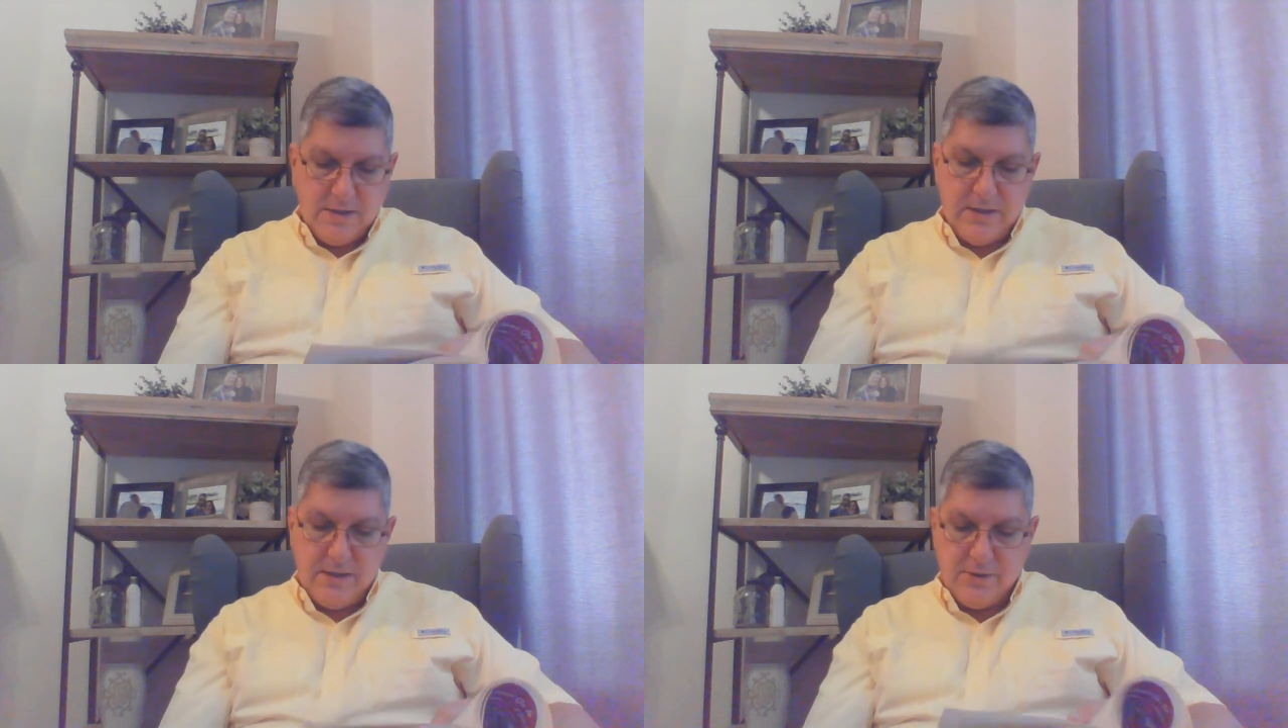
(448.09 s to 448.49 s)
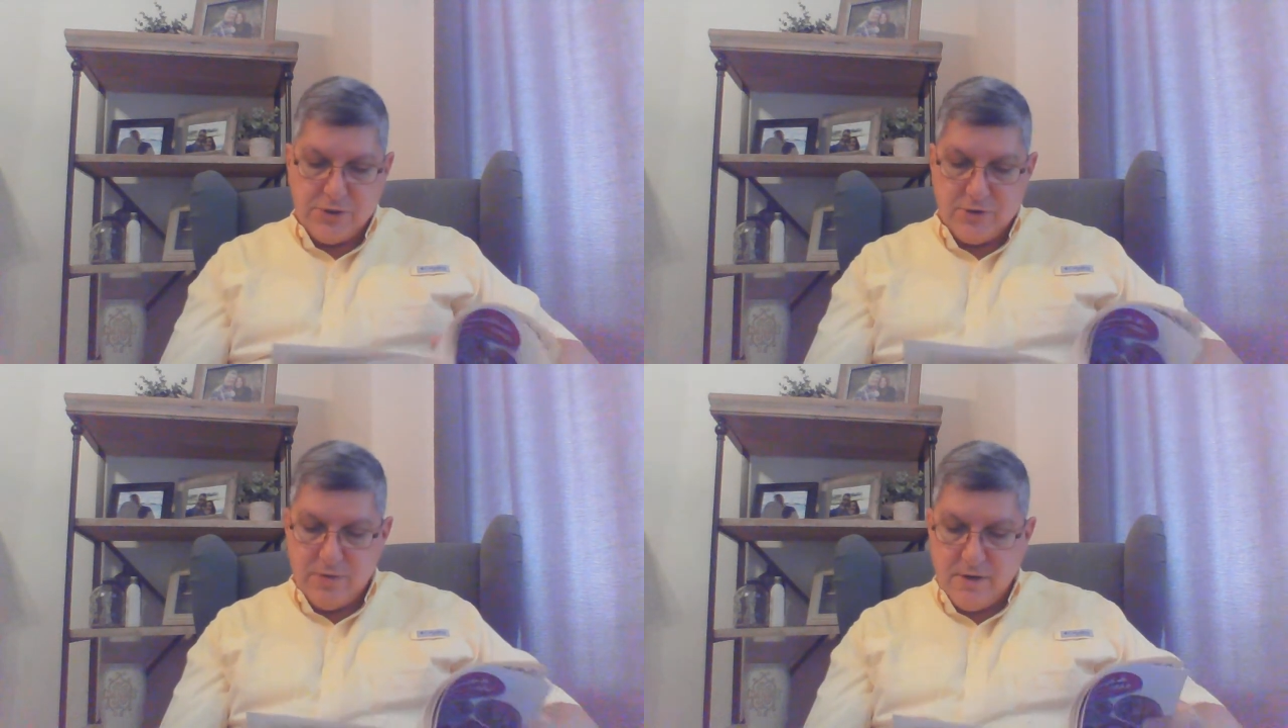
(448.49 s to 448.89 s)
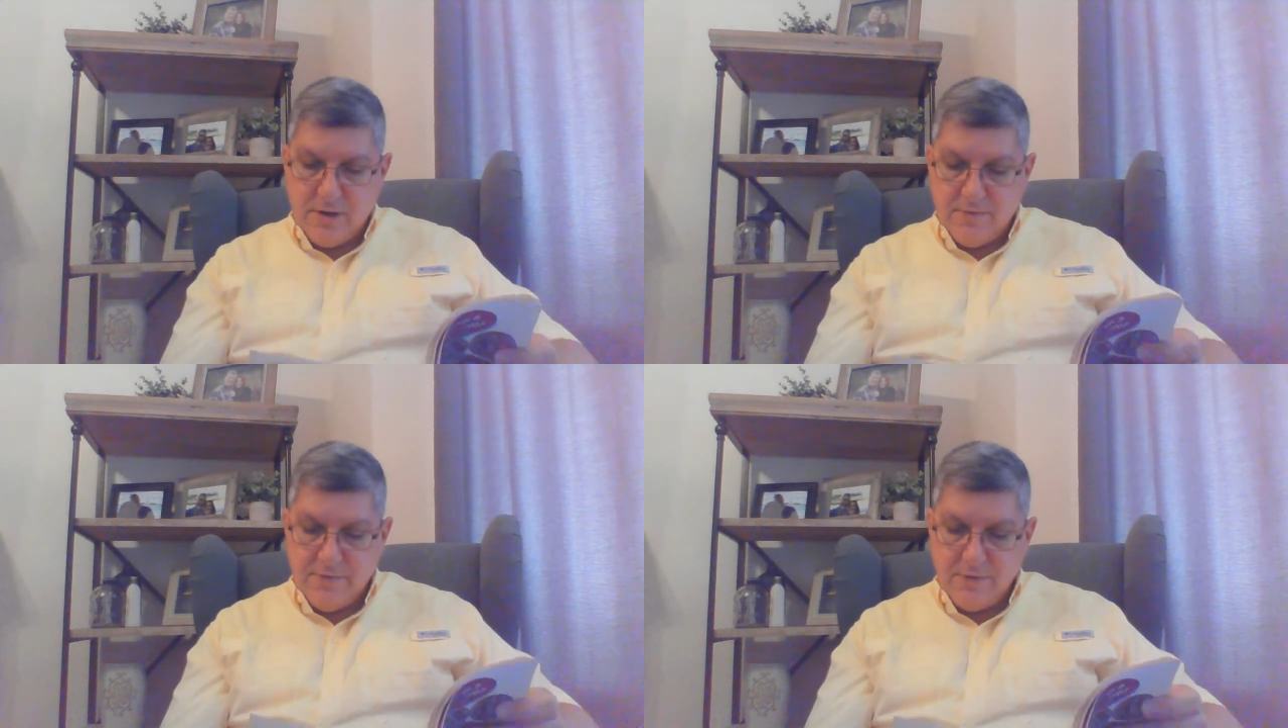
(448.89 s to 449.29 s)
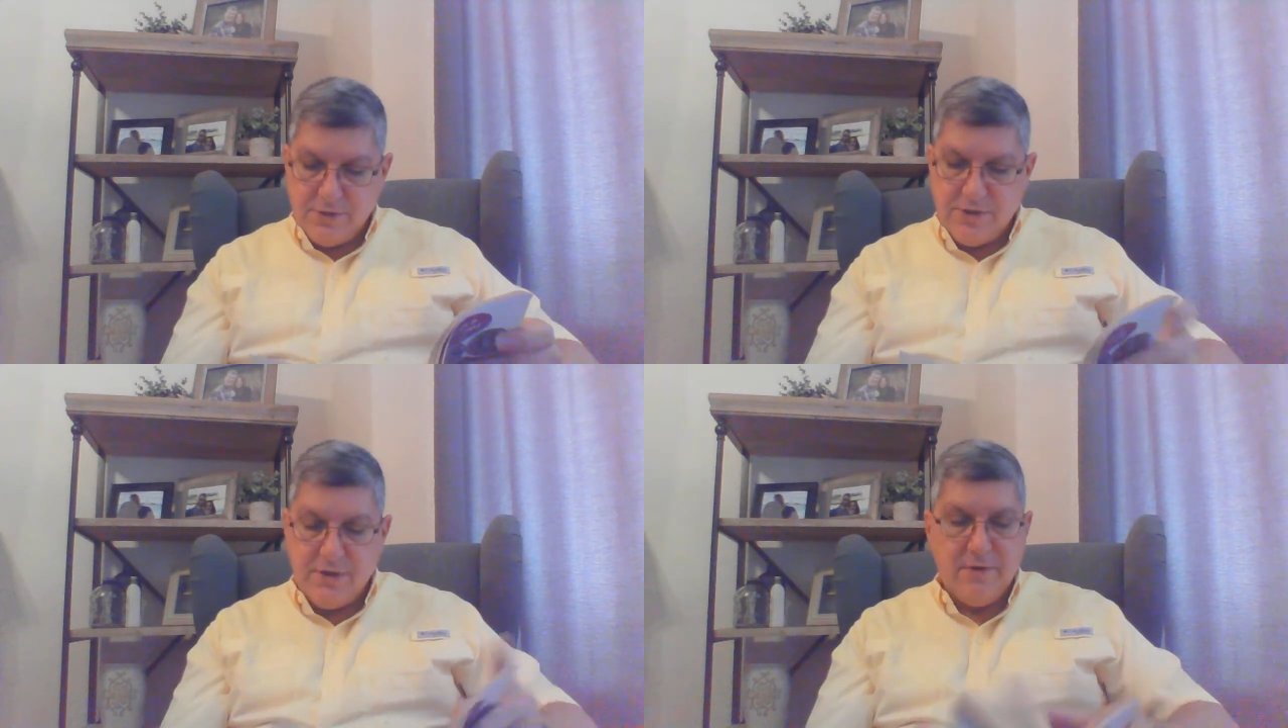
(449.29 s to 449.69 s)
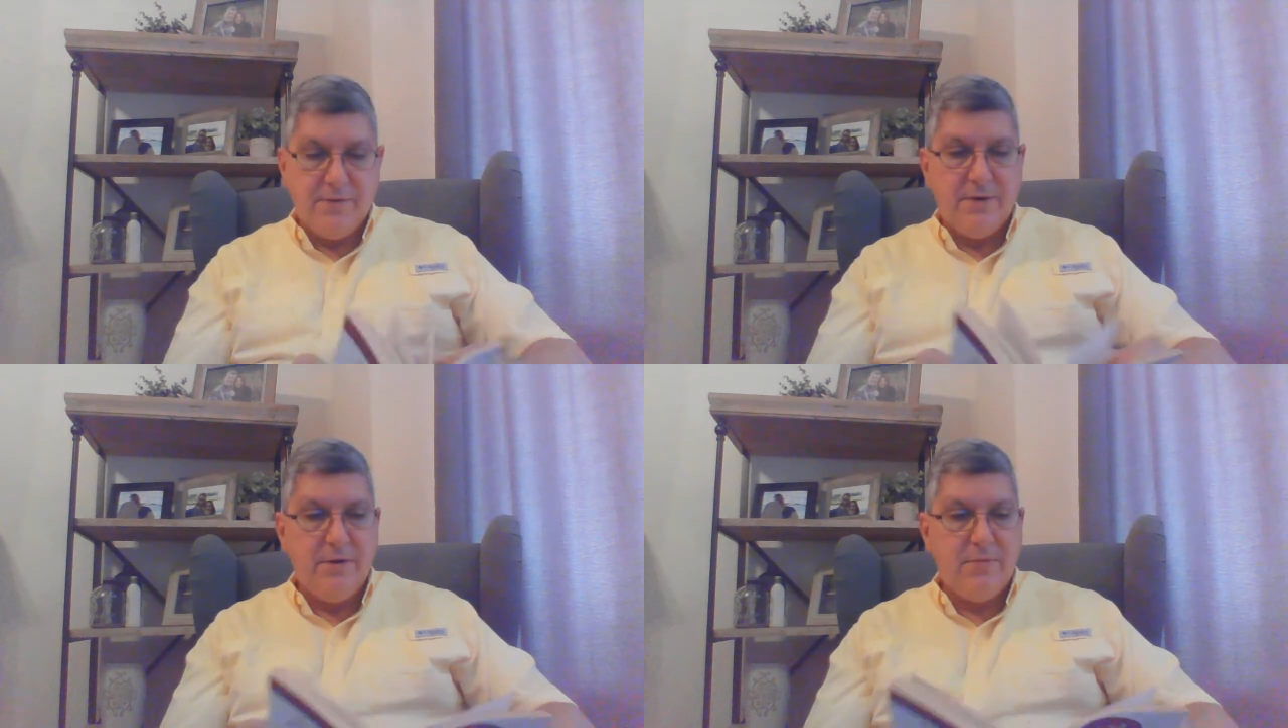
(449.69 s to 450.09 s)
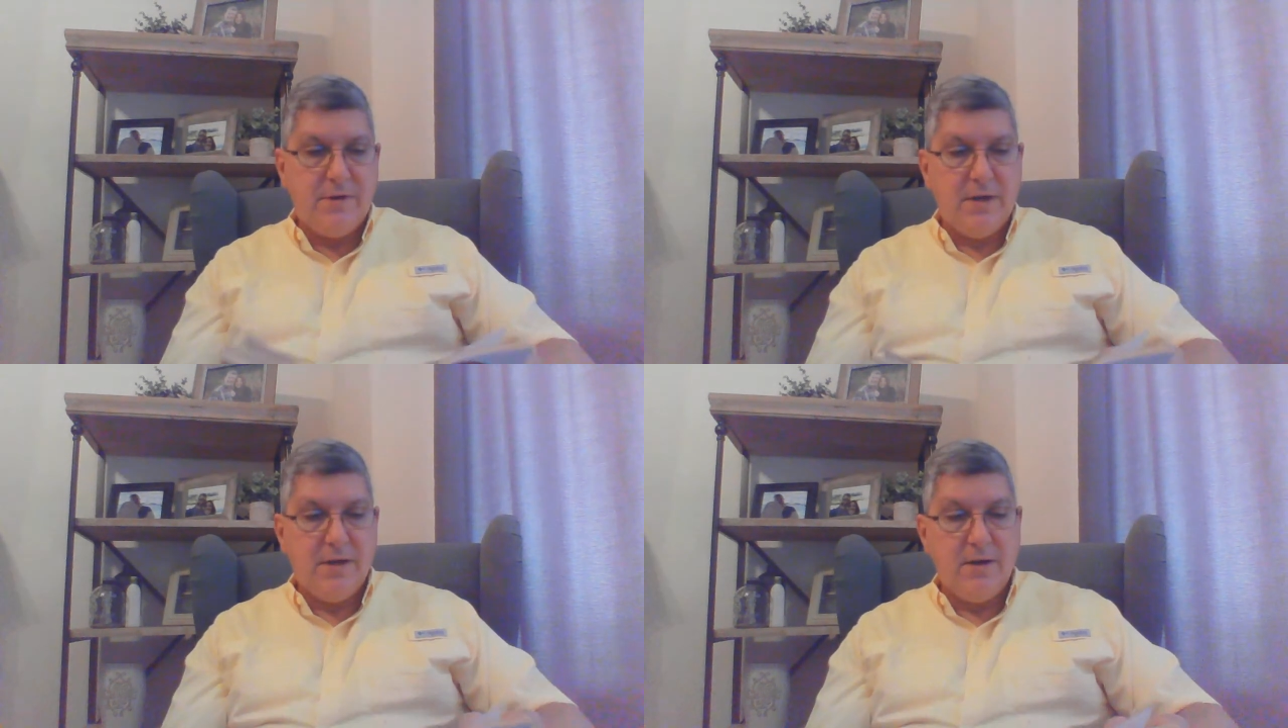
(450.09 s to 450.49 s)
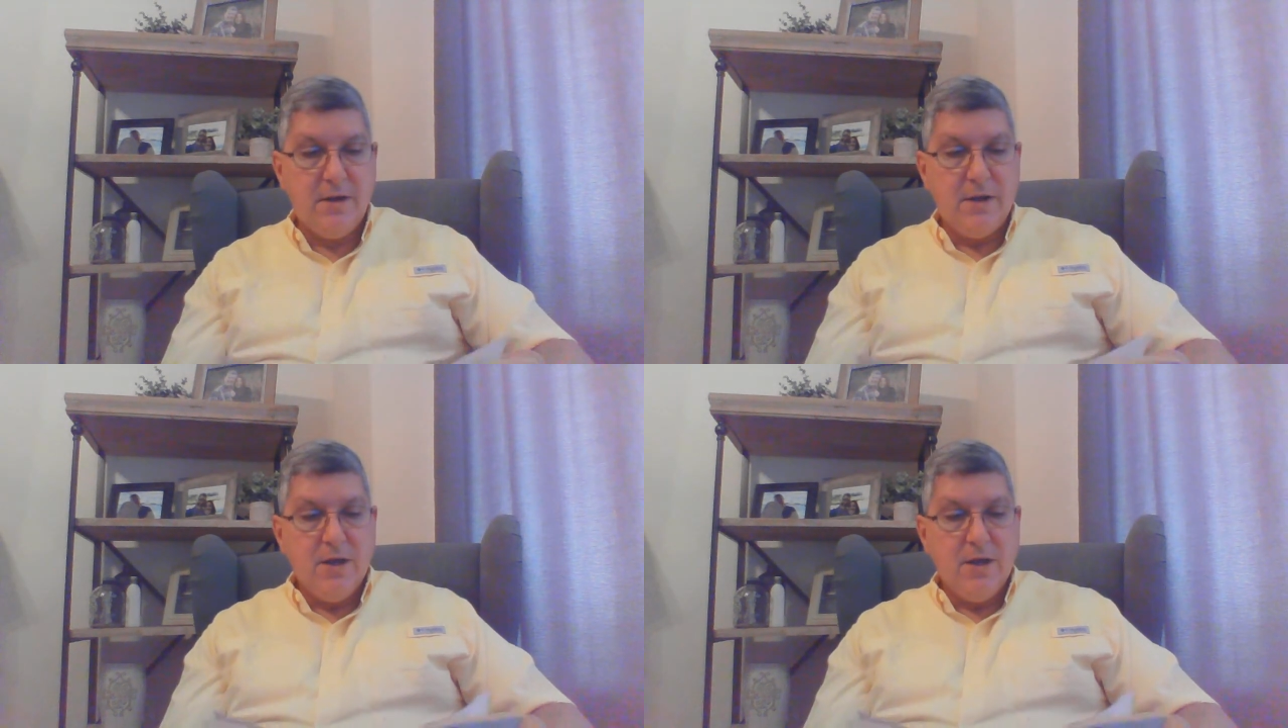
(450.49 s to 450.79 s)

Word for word: The little shrunk up version of the new kid